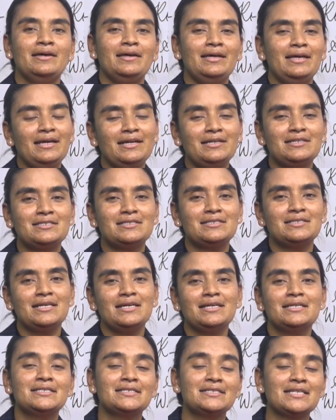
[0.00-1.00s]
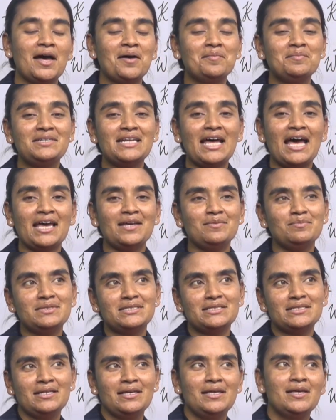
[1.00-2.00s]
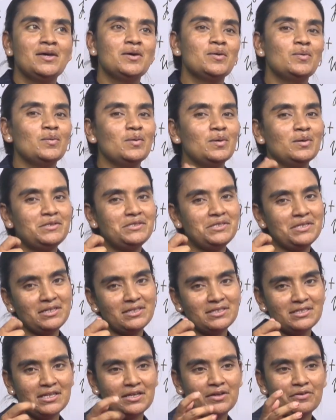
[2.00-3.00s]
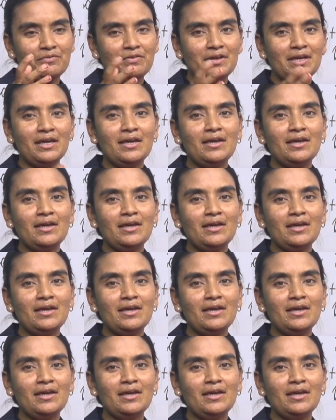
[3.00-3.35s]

It's sometimes watching TV,